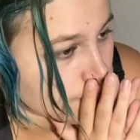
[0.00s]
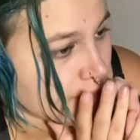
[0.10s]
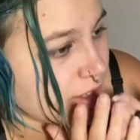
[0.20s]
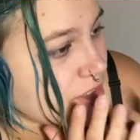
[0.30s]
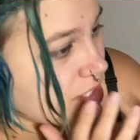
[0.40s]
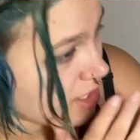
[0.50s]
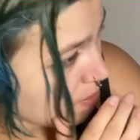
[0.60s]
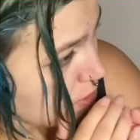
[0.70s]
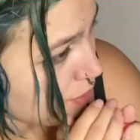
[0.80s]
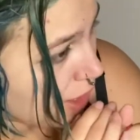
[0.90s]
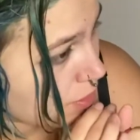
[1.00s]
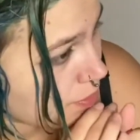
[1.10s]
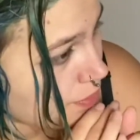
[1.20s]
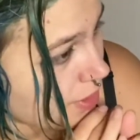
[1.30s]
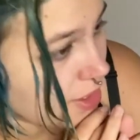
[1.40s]
And she did move out
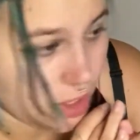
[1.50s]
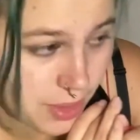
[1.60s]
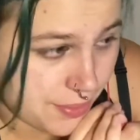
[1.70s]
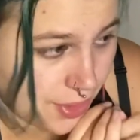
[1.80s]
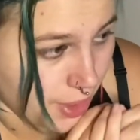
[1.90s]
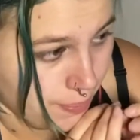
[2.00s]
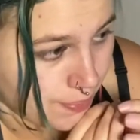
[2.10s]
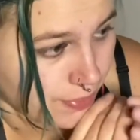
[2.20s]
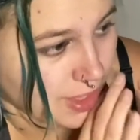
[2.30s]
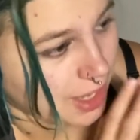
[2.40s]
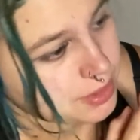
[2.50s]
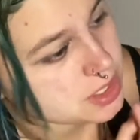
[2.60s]
and go live with him. I was